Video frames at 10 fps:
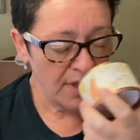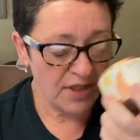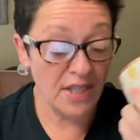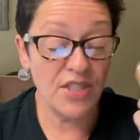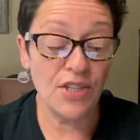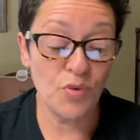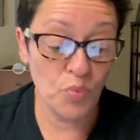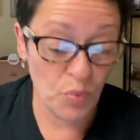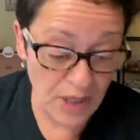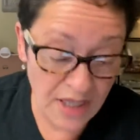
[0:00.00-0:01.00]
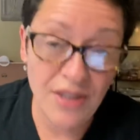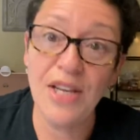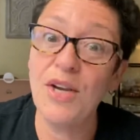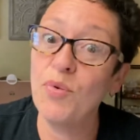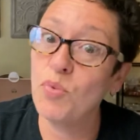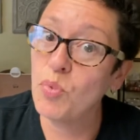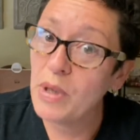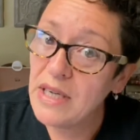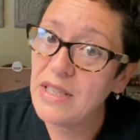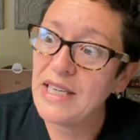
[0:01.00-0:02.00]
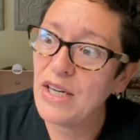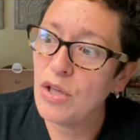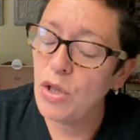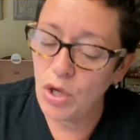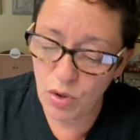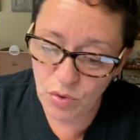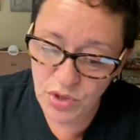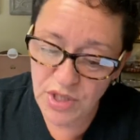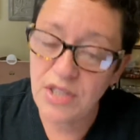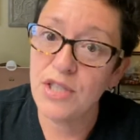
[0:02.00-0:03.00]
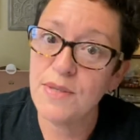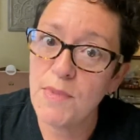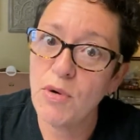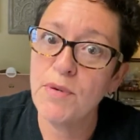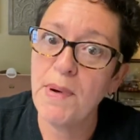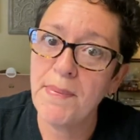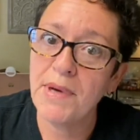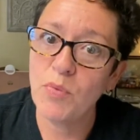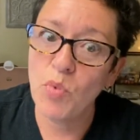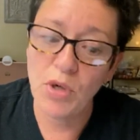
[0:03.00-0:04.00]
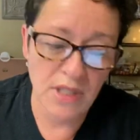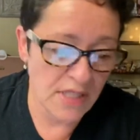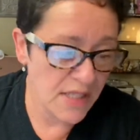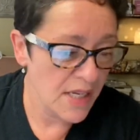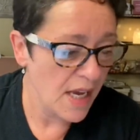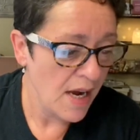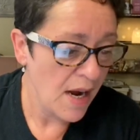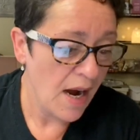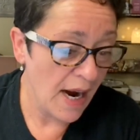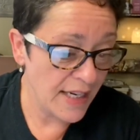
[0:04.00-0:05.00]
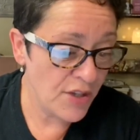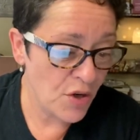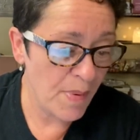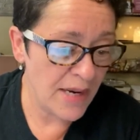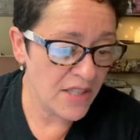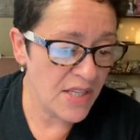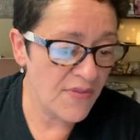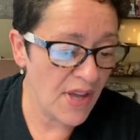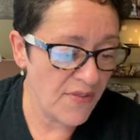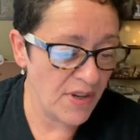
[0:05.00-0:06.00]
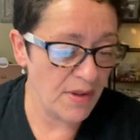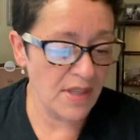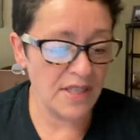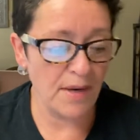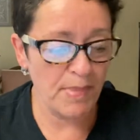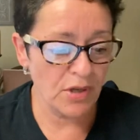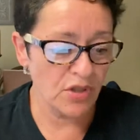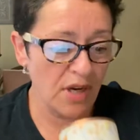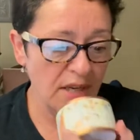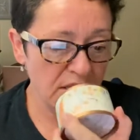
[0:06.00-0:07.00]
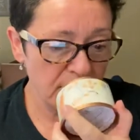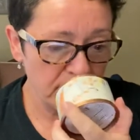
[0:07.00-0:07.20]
This is really, really close to smoked pumpkin woods. I need to go back and see if they have this in a bigger size.